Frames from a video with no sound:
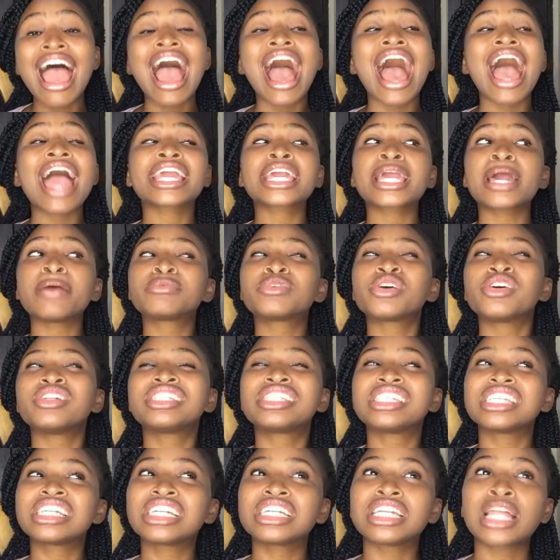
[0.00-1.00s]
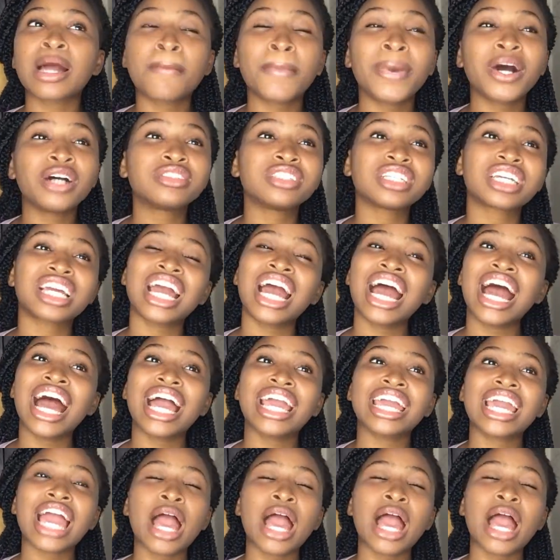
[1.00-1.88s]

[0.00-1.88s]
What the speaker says: I kept on thinking about it. Kai,